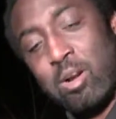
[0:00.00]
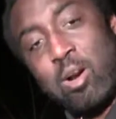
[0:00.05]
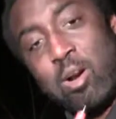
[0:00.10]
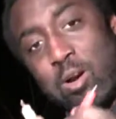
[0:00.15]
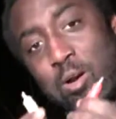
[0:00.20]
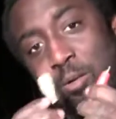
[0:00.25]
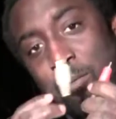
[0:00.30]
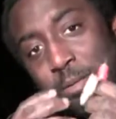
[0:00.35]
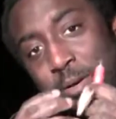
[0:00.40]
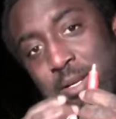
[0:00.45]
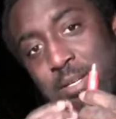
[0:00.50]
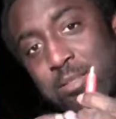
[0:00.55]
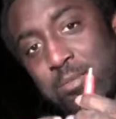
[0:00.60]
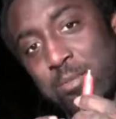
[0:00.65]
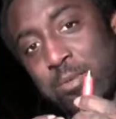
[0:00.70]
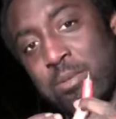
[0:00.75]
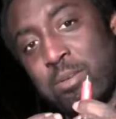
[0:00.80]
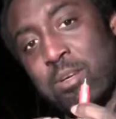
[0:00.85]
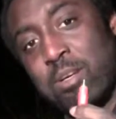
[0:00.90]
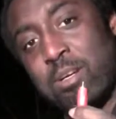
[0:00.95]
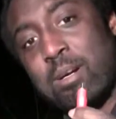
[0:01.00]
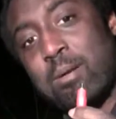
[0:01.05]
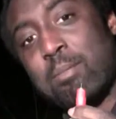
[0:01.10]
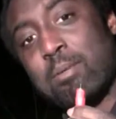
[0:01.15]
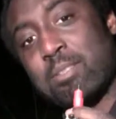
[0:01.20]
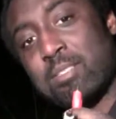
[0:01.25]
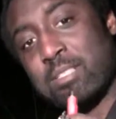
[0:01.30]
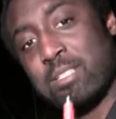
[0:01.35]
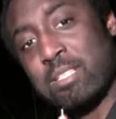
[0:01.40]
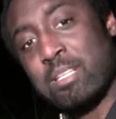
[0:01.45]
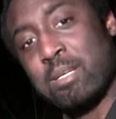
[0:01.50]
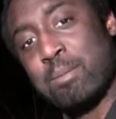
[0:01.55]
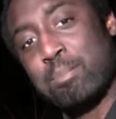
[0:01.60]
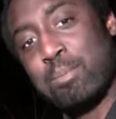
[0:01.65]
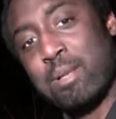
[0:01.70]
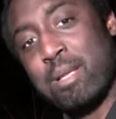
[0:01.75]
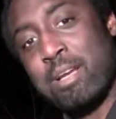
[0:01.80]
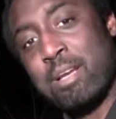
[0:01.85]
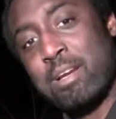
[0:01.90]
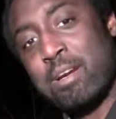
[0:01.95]
always when you hook up a CD
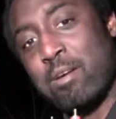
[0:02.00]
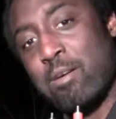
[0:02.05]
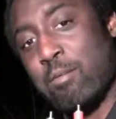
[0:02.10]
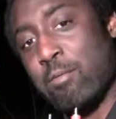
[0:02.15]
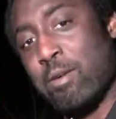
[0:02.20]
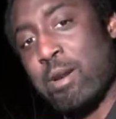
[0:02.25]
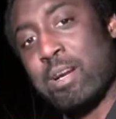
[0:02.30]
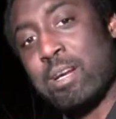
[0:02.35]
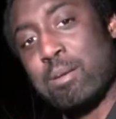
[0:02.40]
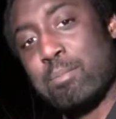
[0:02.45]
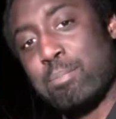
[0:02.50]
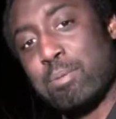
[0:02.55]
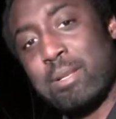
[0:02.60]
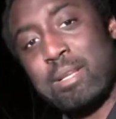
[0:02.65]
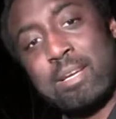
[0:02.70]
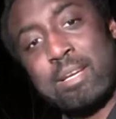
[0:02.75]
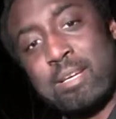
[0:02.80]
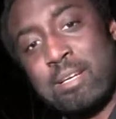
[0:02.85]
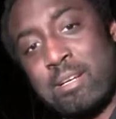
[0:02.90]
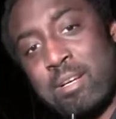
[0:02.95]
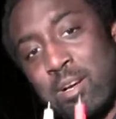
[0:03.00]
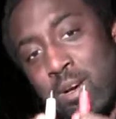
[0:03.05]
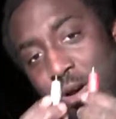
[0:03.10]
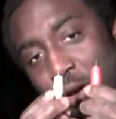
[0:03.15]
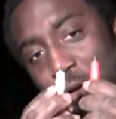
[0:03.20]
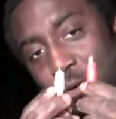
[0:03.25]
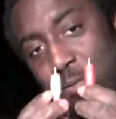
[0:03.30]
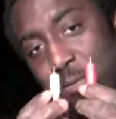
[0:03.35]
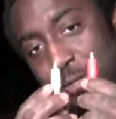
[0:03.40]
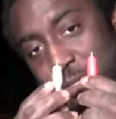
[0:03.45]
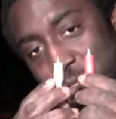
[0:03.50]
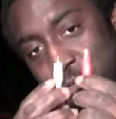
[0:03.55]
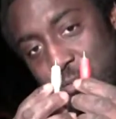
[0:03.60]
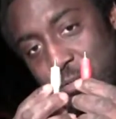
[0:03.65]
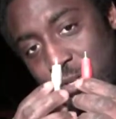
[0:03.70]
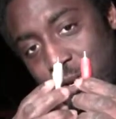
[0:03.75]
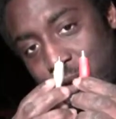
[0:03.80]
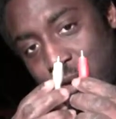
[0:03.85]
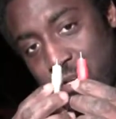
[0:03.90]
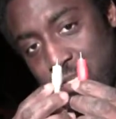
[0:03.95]
player or record player, always use
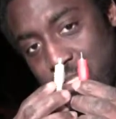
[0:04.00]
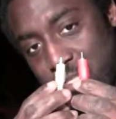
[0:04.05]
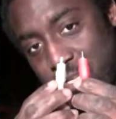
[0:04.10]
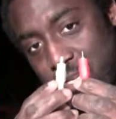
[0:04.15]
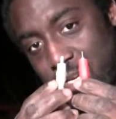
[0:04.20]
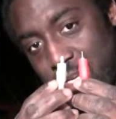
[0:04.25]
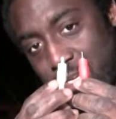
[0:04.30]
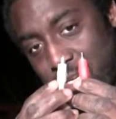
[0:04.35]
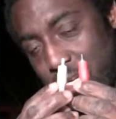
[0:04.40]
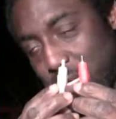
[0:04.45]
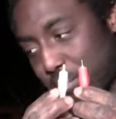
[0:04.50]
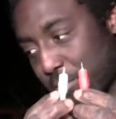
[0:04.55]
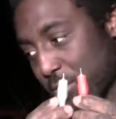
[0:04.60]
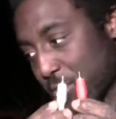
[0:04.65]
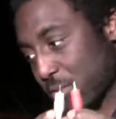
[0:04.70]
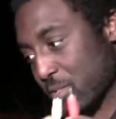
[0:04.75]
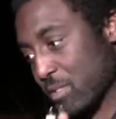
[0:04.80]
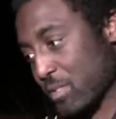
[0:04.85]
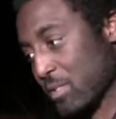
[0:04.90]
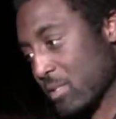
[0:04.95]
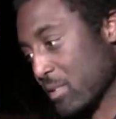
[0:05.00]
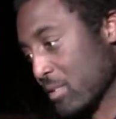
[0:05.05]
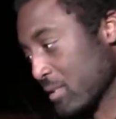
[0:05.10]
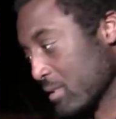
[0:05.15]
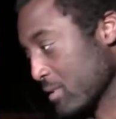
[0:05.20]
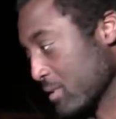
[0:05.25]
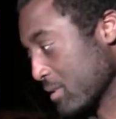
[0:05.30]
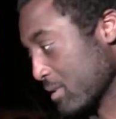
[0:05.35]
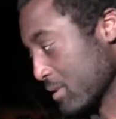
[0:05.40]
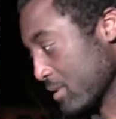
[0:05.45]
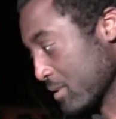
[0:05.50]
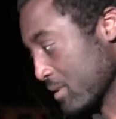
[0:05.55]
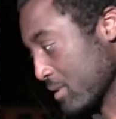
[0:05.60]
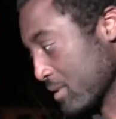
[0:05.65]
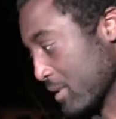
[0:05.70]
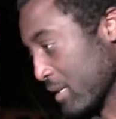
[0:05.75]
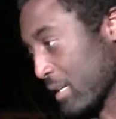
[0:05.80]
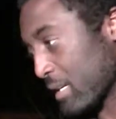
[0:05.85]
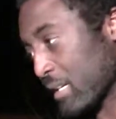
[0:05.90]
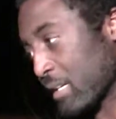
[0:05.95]
the RCA cables.
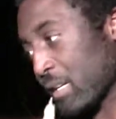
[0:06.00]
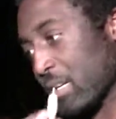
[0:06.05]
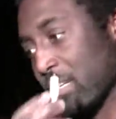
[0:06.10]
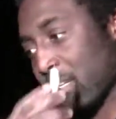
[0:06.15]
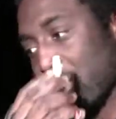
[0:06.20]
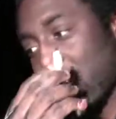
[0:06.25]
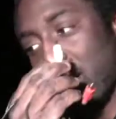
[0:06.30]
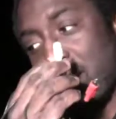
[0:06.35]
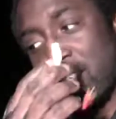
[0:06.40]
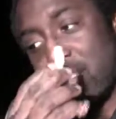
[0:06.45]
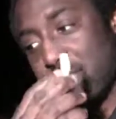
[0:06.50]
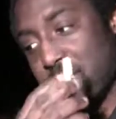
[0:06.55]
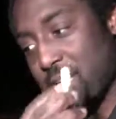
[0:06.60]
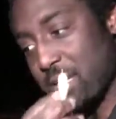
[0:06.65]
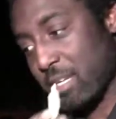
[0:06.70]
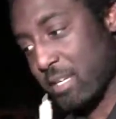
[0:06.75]
Again, the RCA